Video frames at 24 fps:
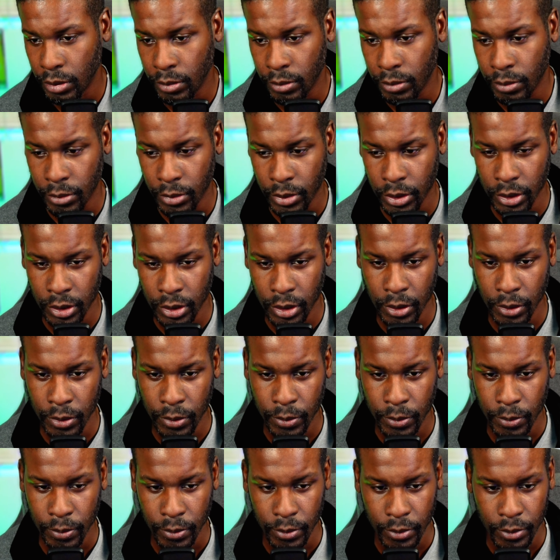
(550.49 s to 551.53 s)
So
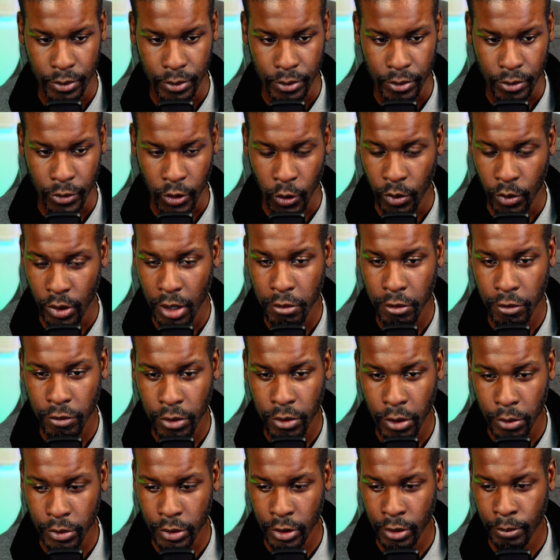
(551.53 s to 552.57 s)
whatever floats
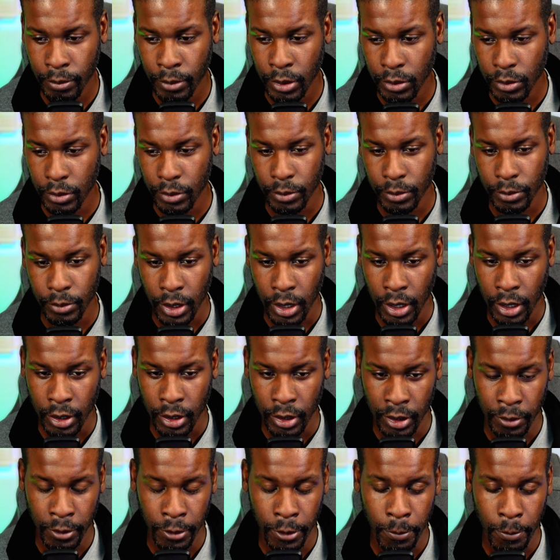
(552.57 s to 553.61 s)
your boat,
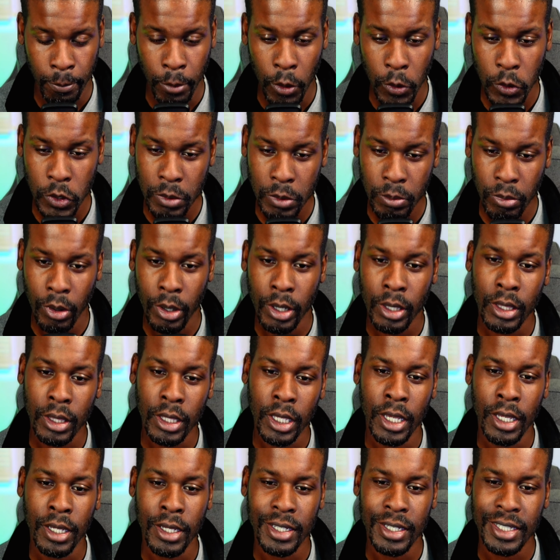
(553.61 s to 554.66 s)
the most important thing
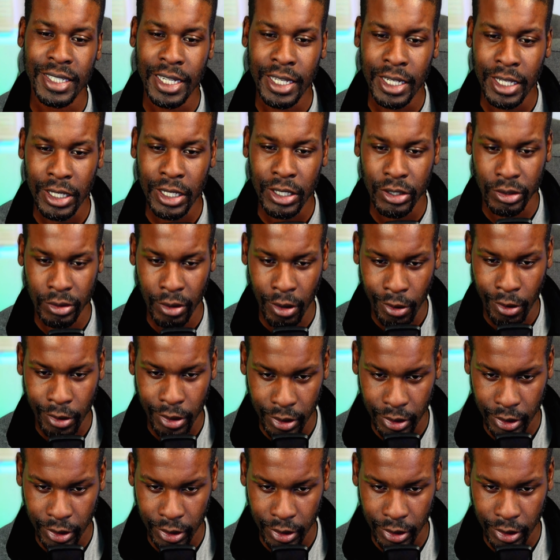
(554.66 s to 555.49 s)
is getting started,